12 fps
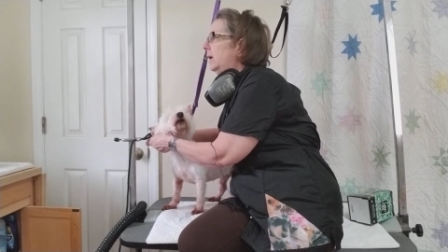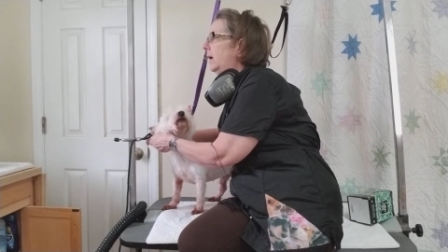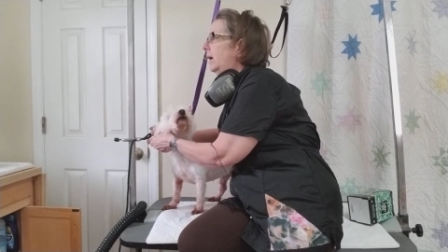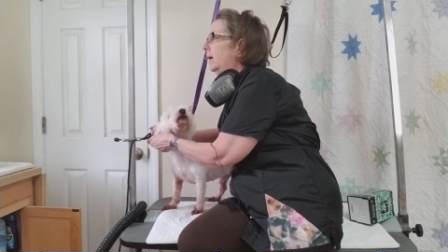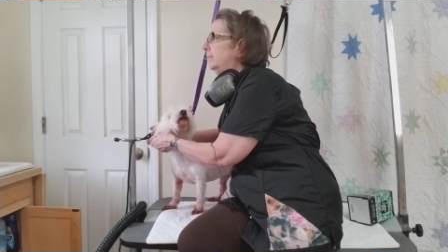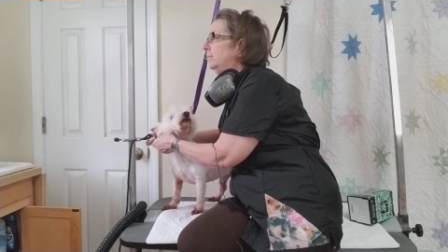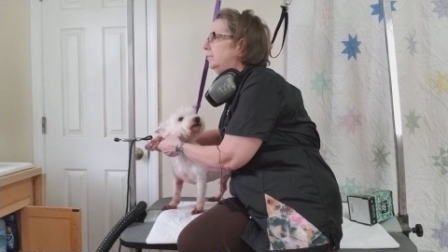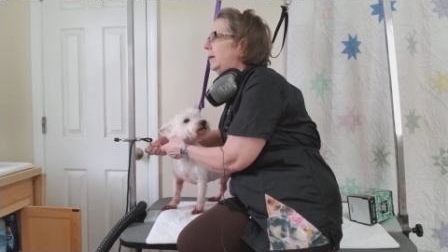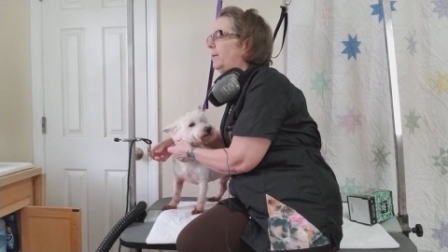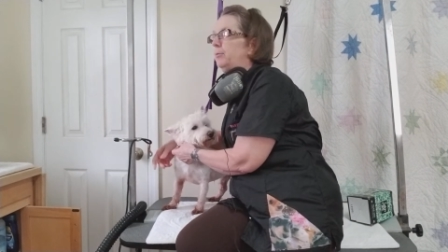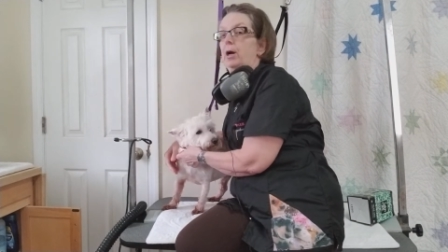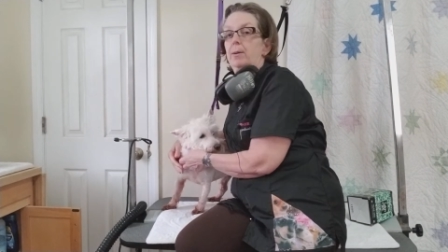Um,
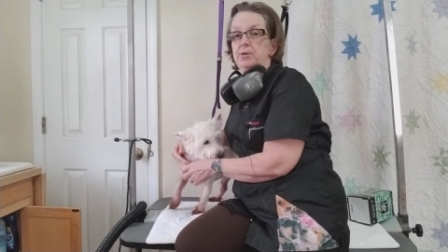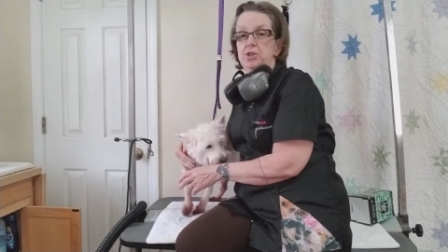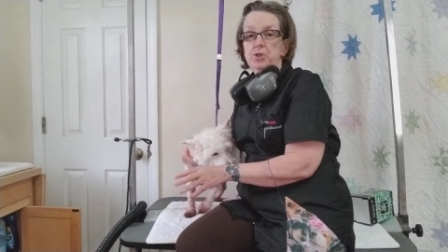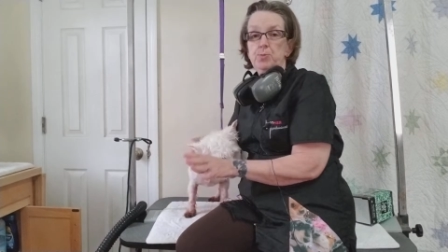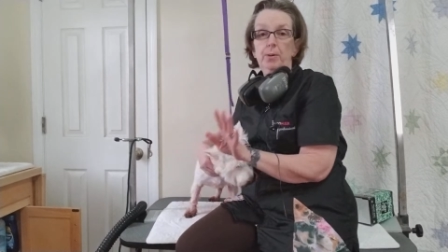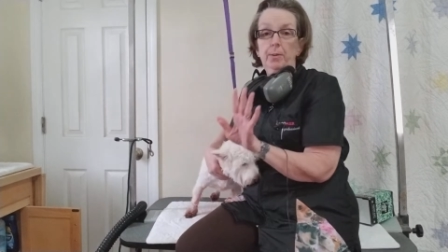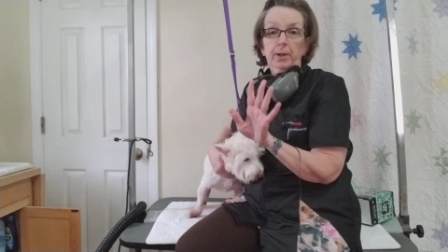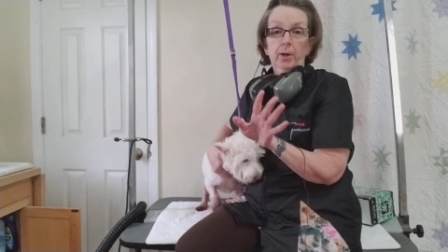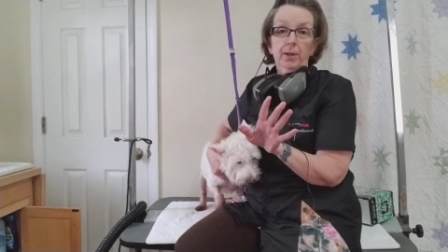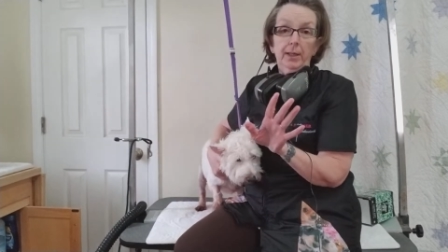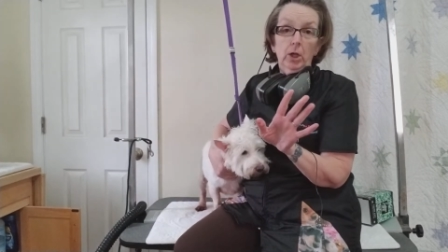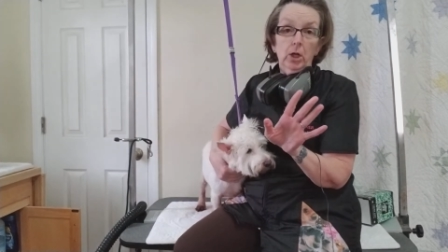I promise she's probably
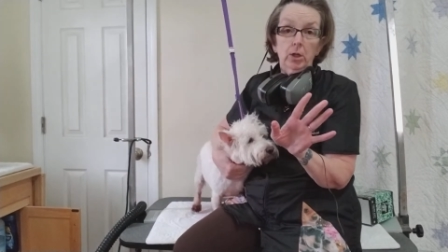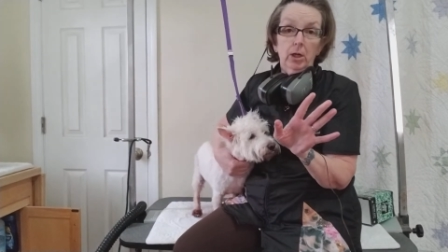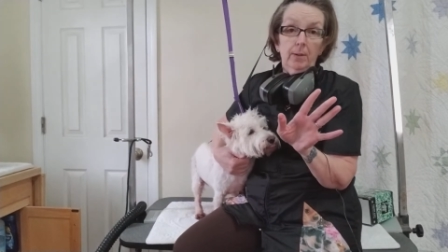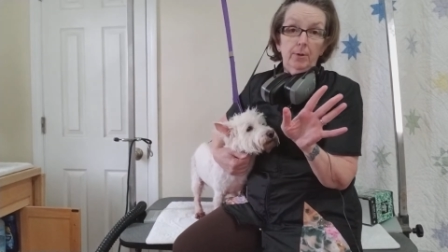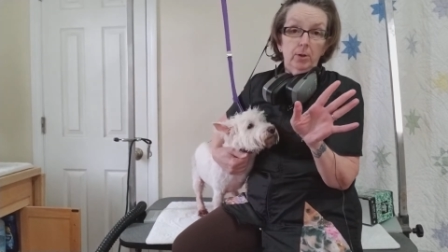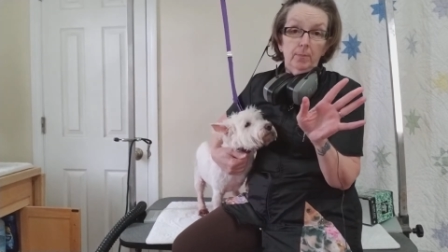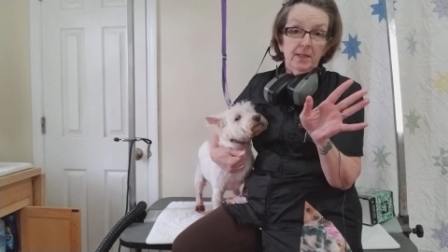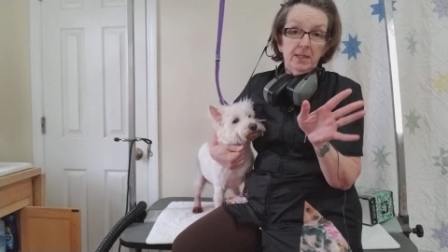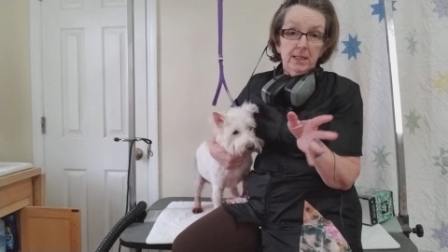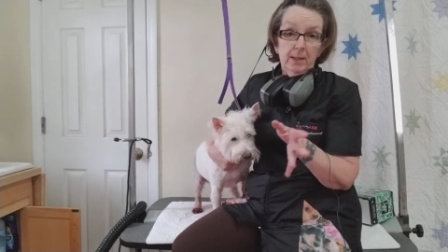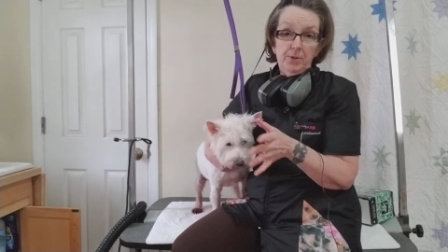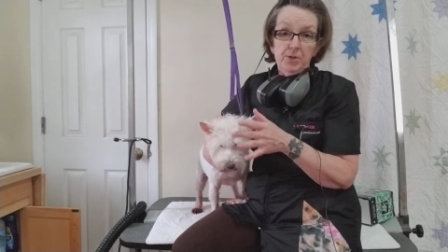already long gone home by the
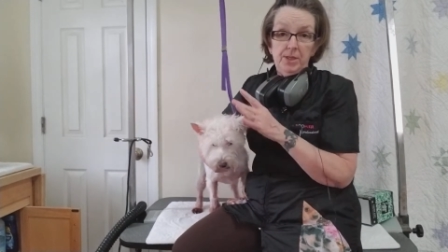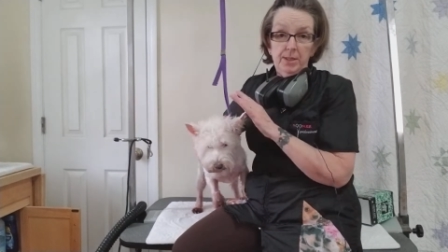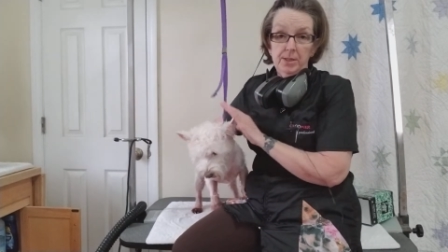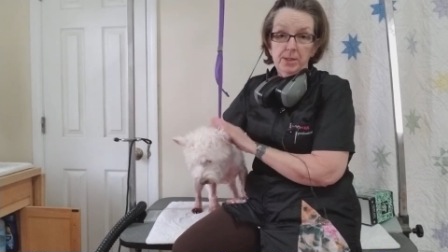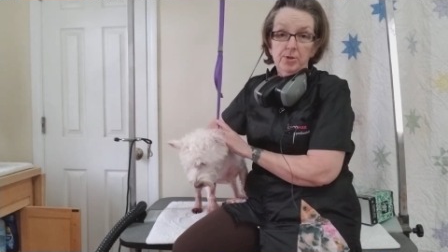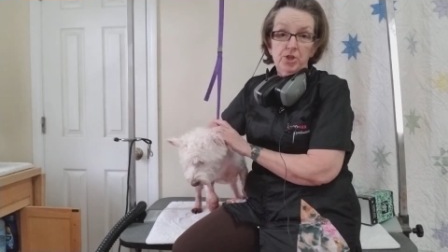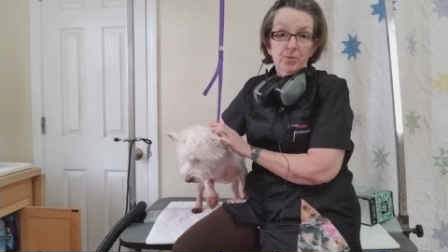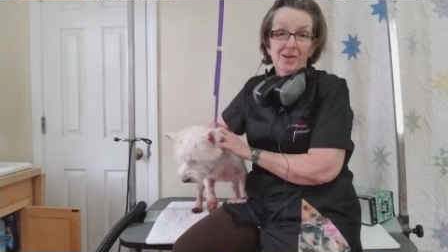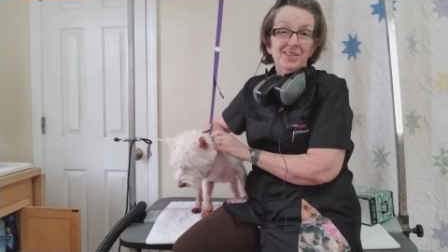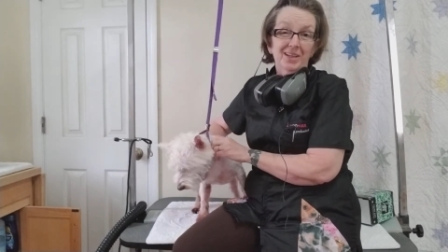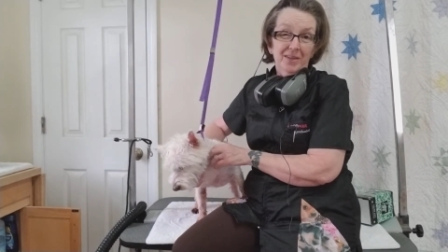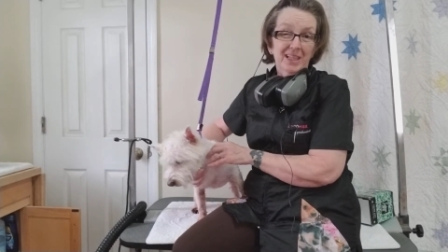time you see this, so she
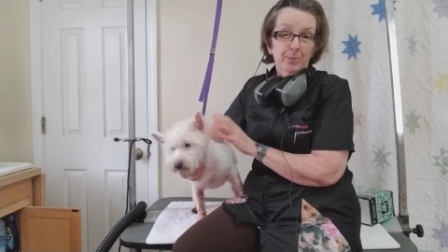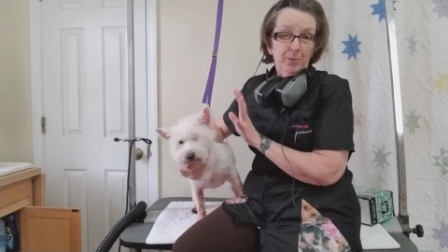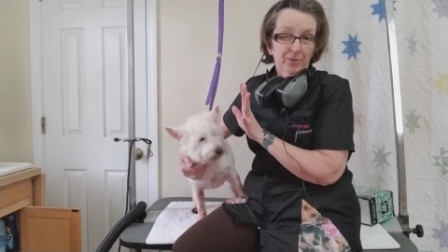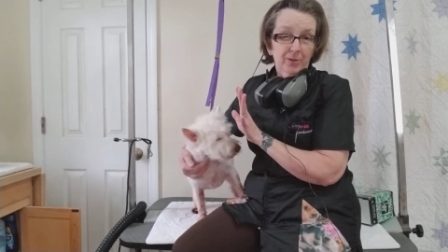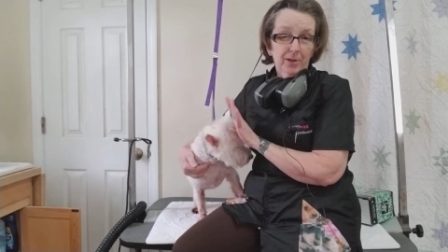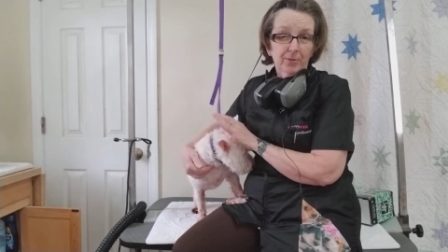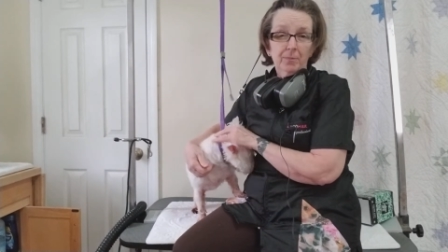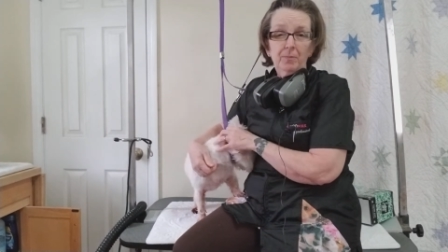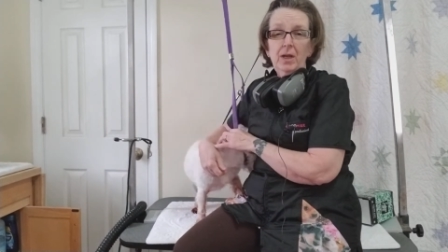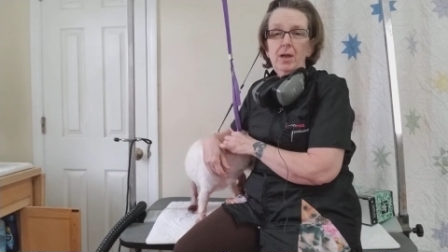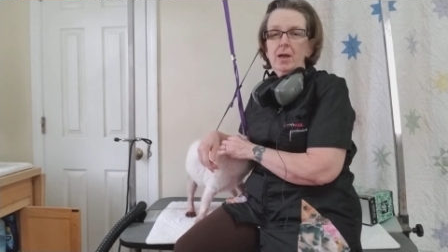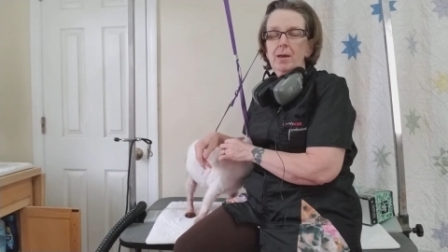wasn't on the table forever.
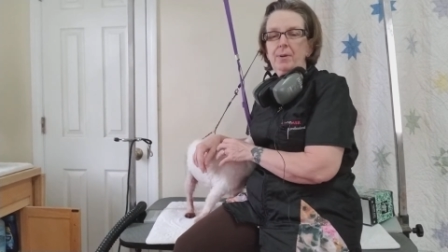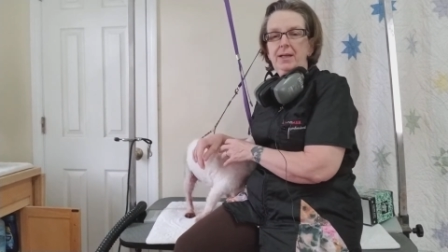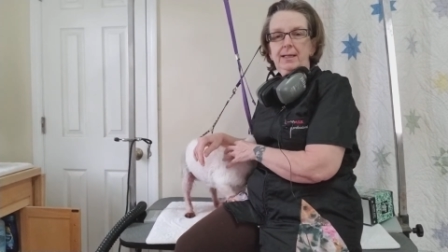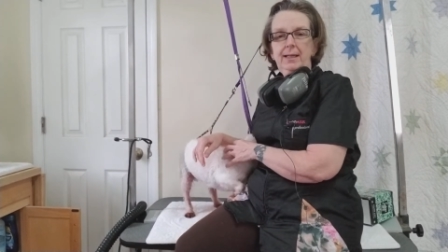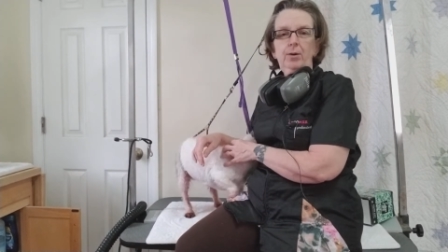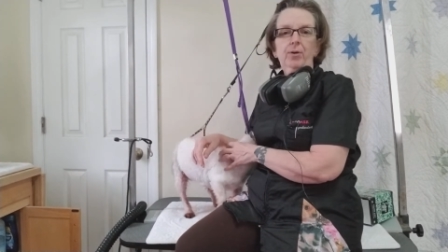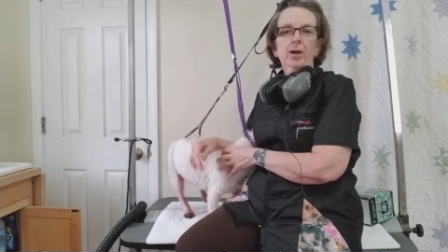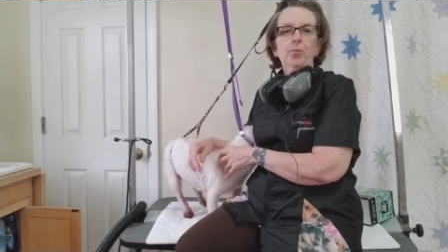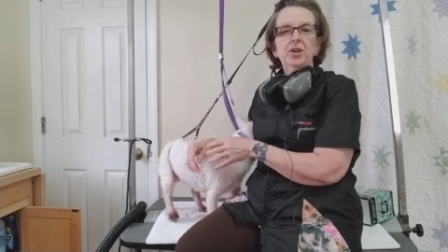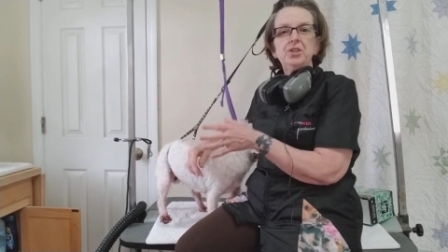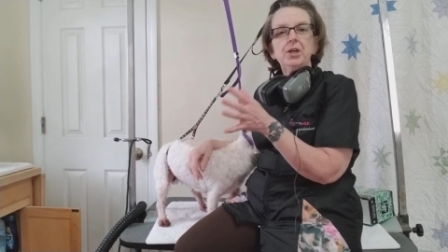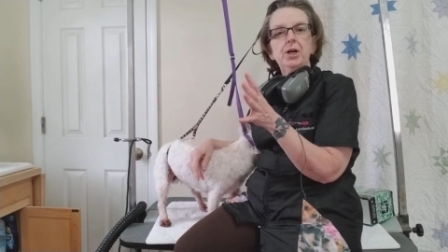But at any rate, I
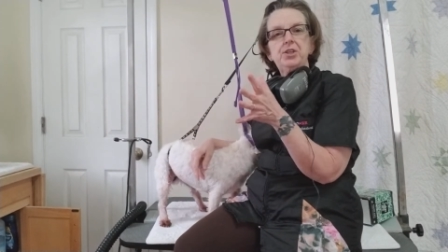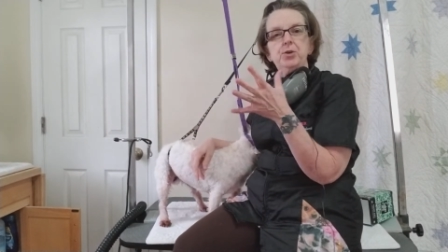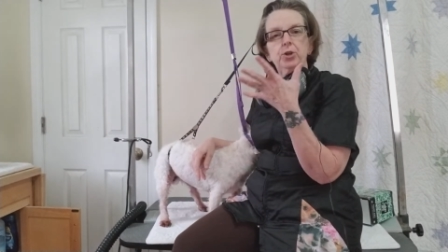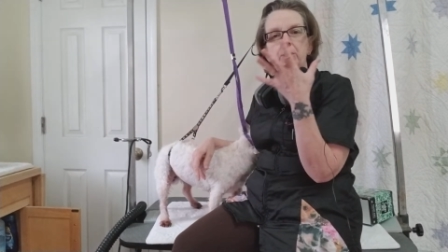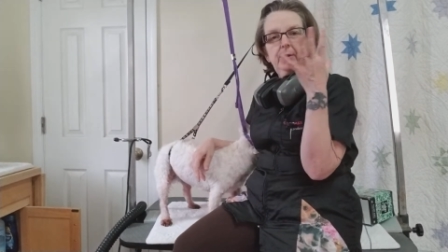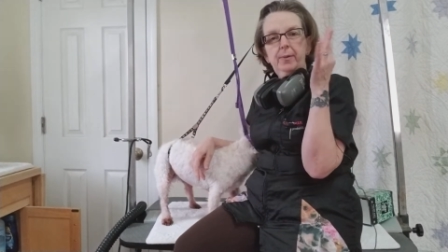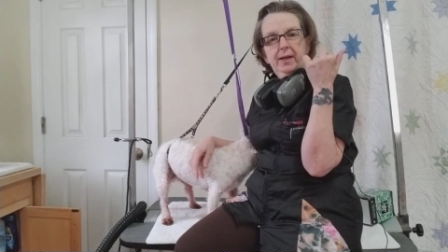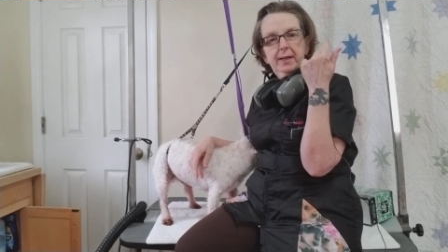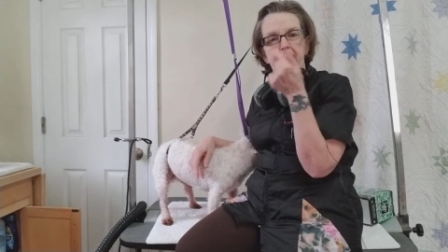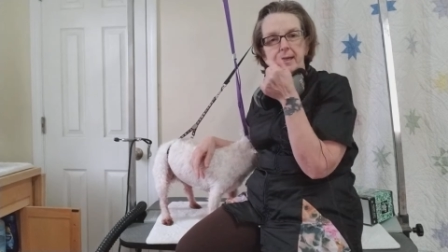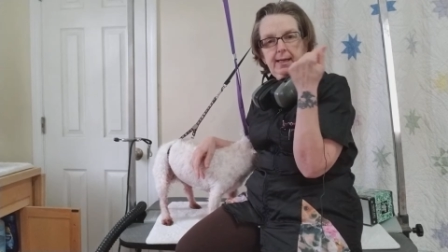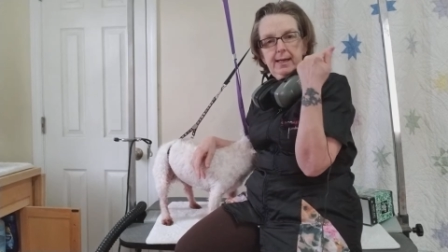want to talk to you a little bit
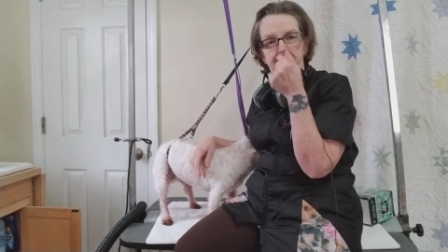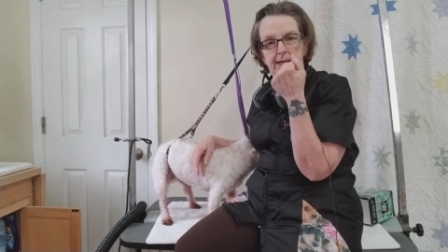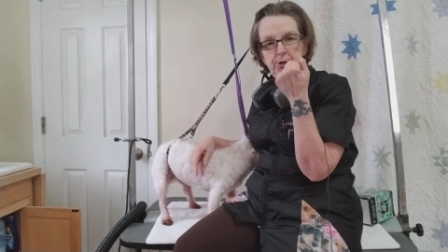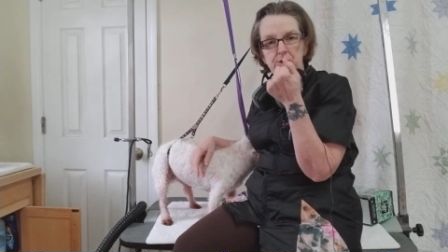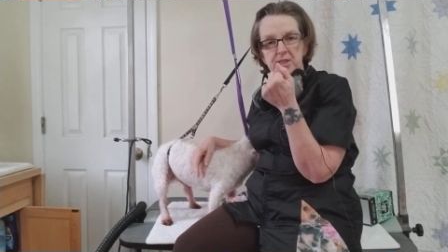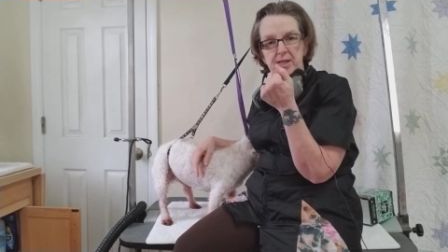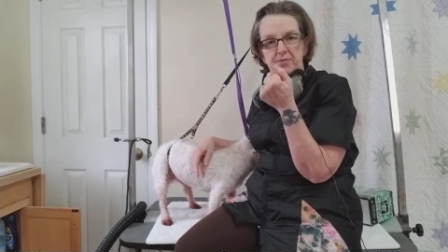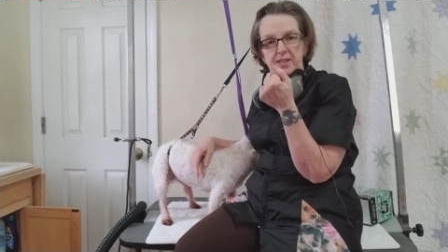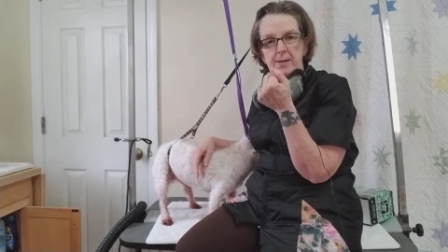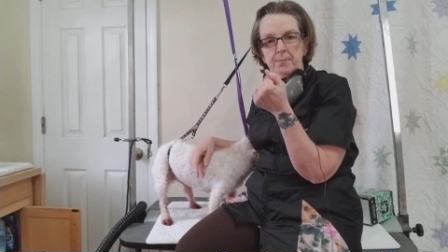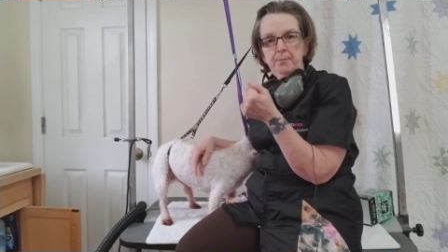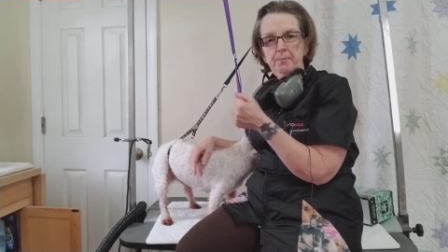about ear
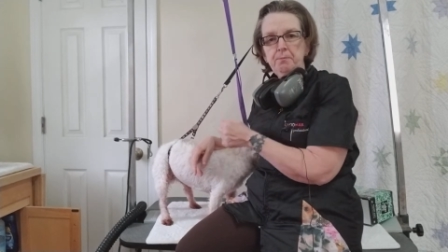safety